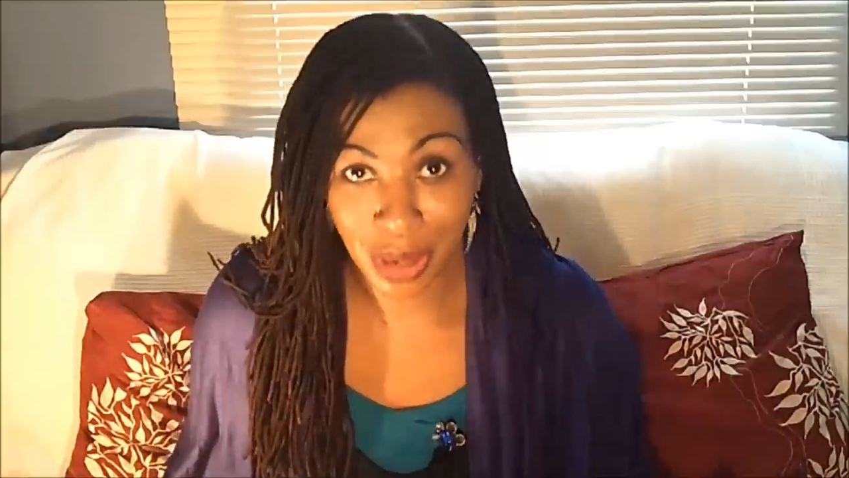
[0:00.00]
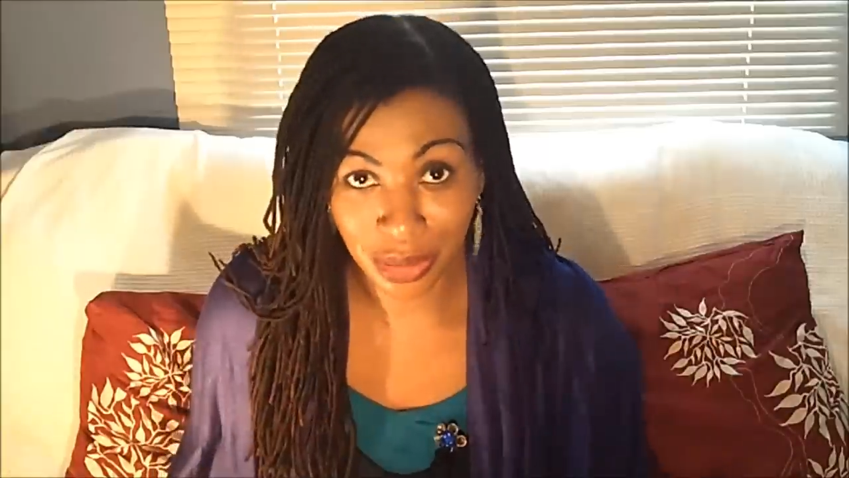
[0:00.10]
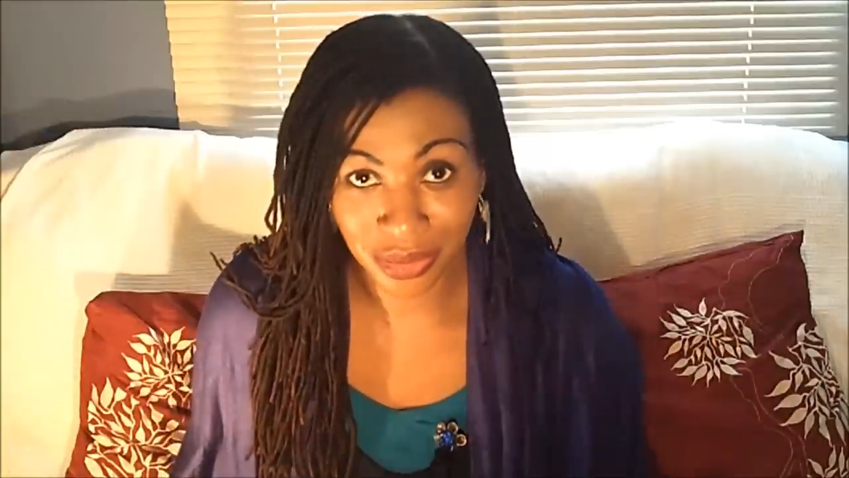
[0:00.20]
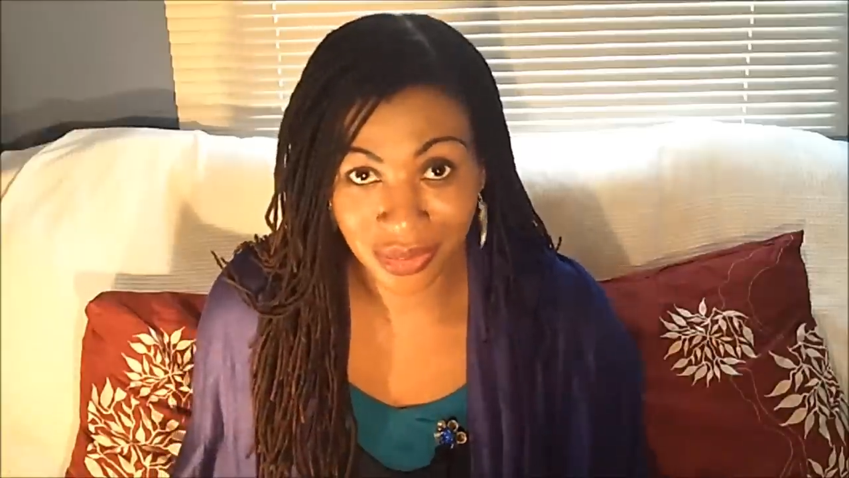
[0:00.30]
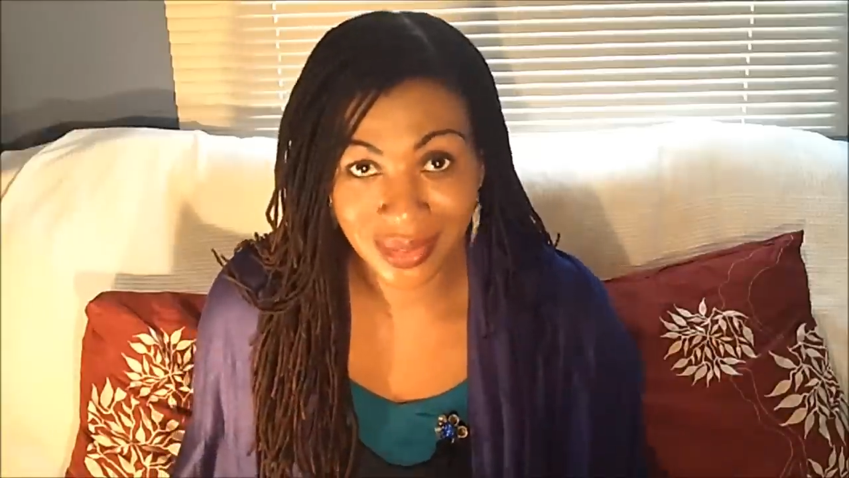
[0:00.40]

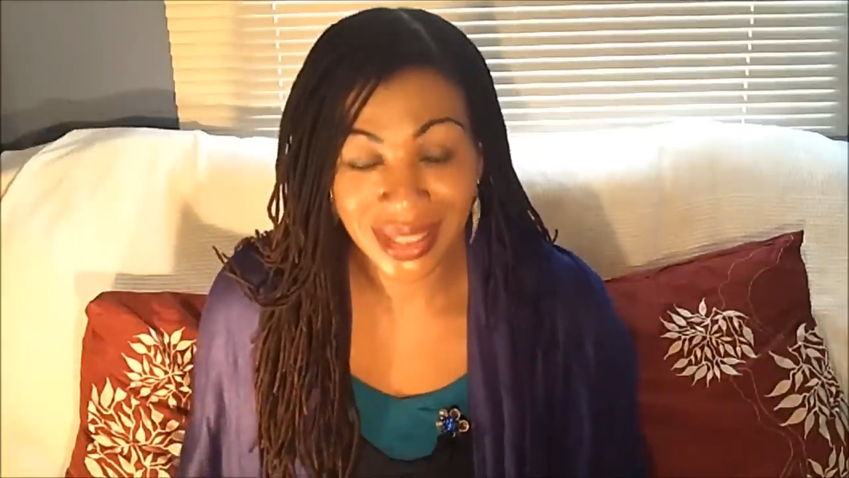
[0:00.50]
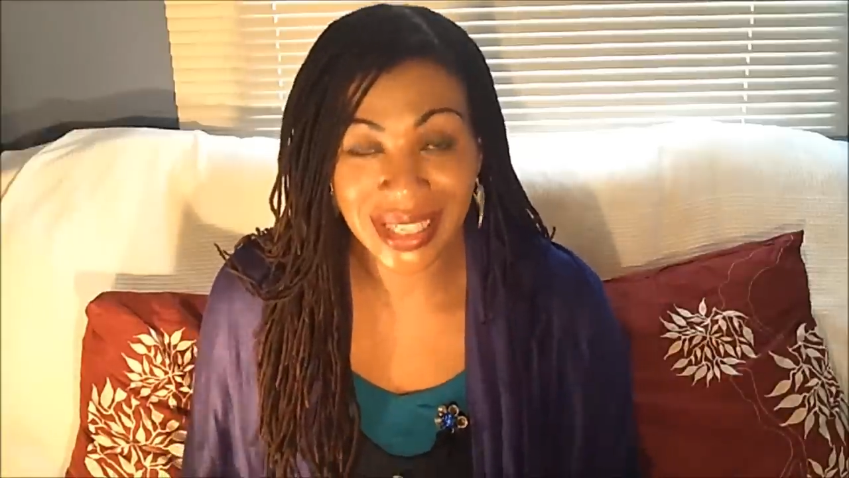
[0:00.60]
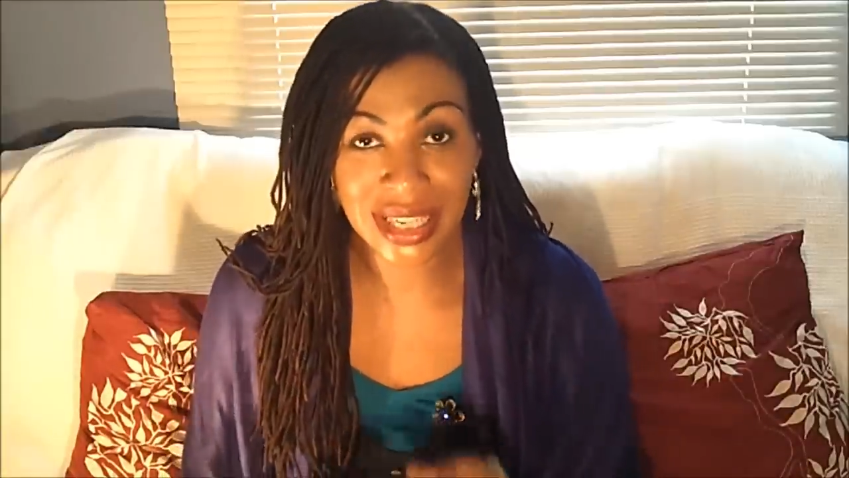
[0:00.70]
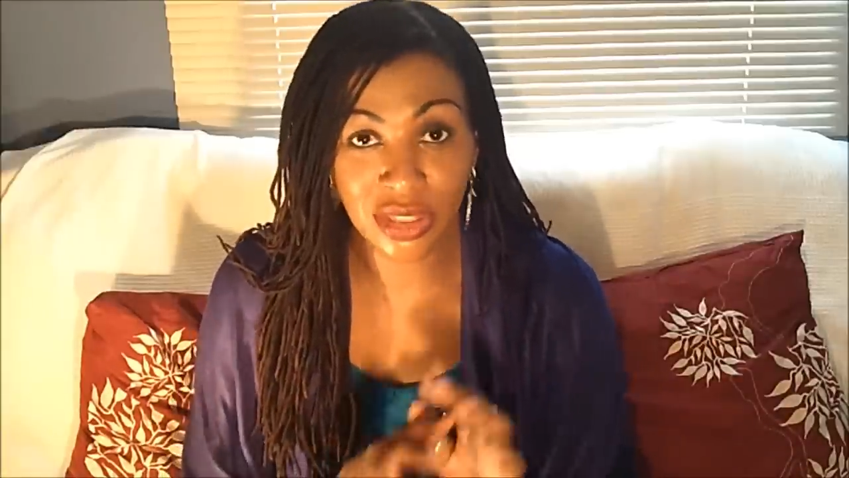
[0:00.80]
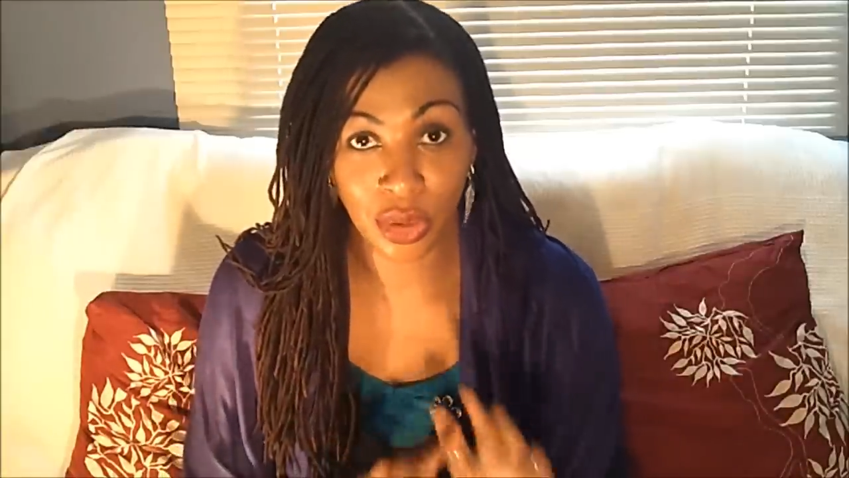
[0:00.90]
both,
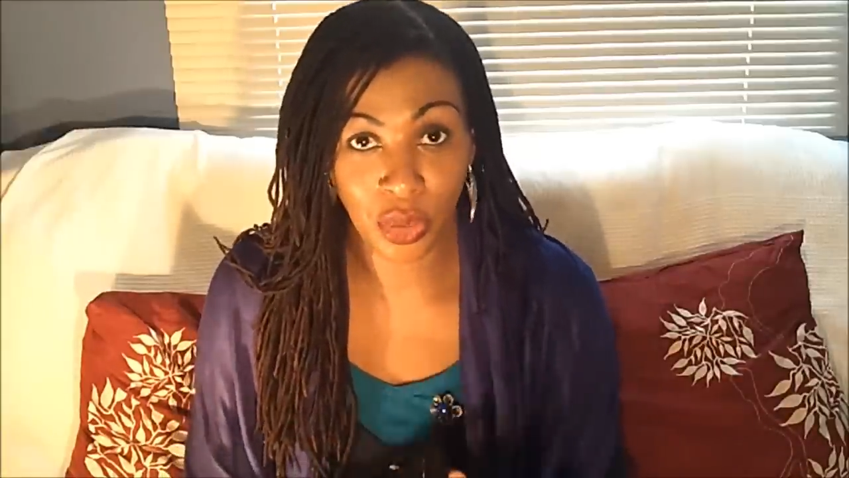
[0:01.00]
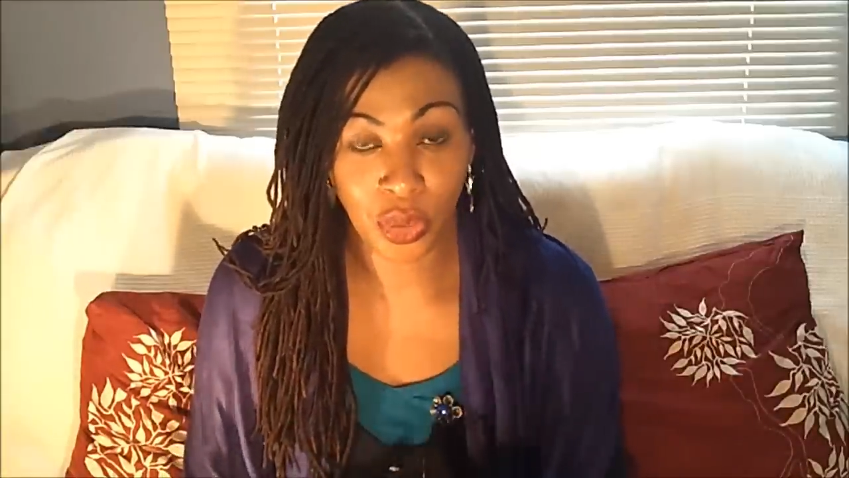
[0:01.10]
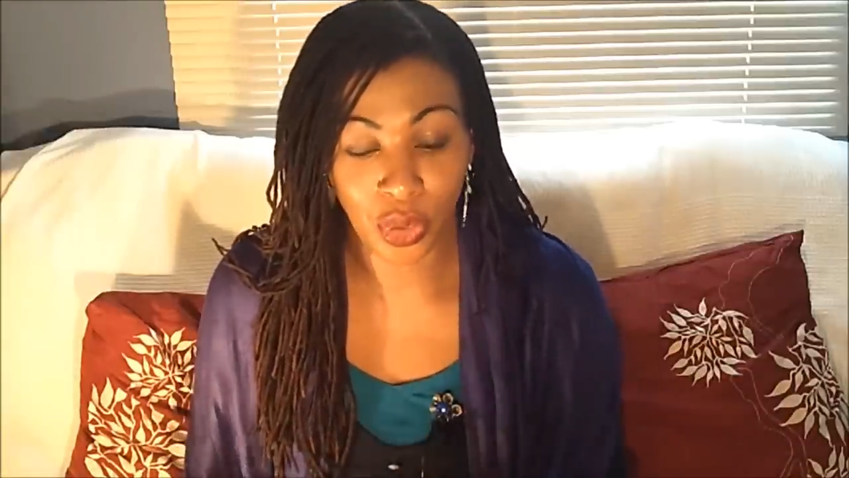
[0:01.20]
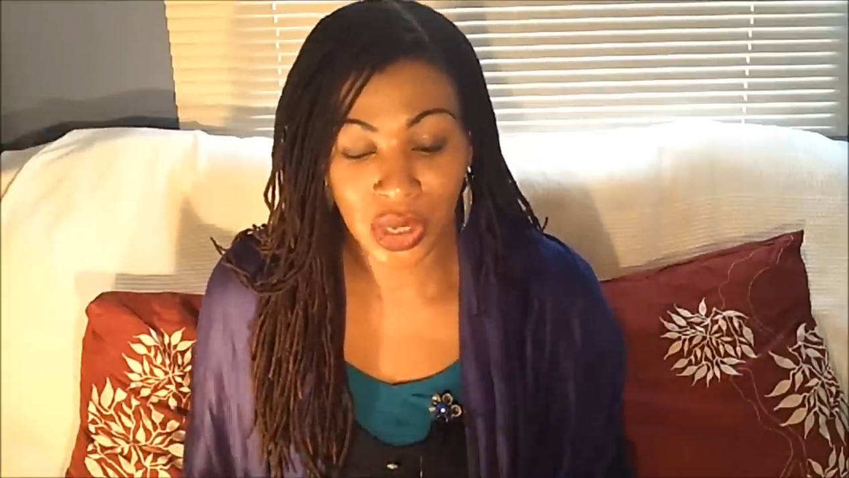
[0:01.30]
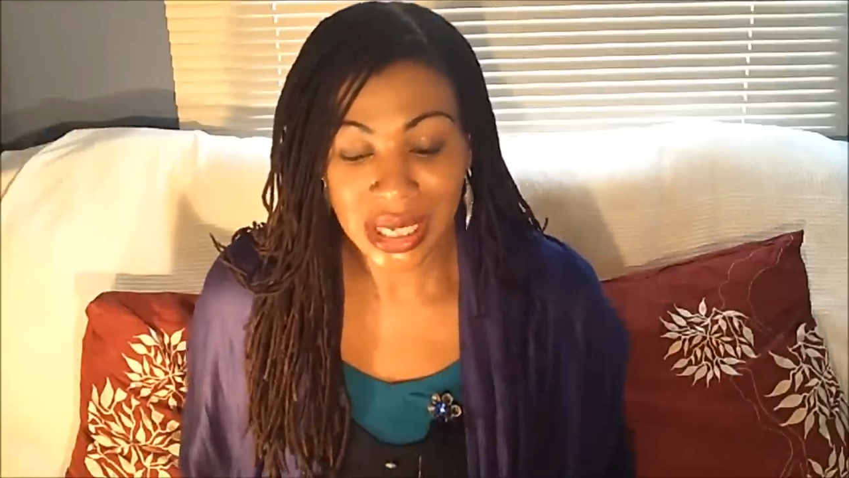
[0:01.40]
either
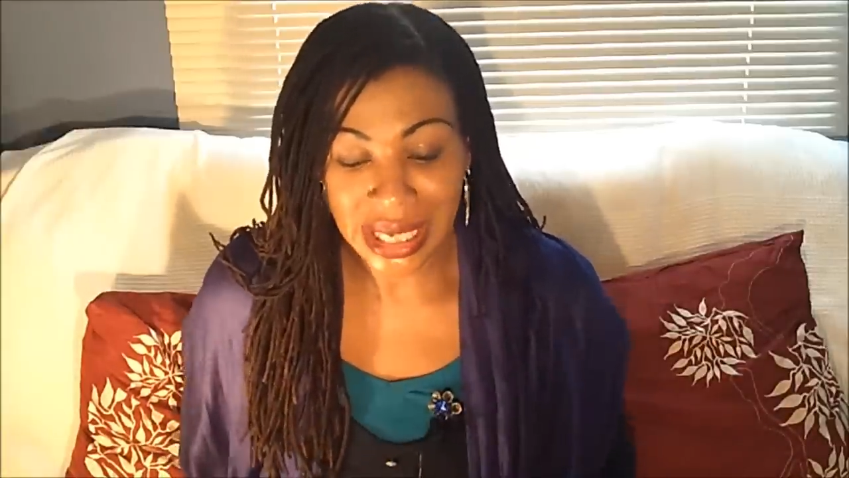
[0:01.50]
or.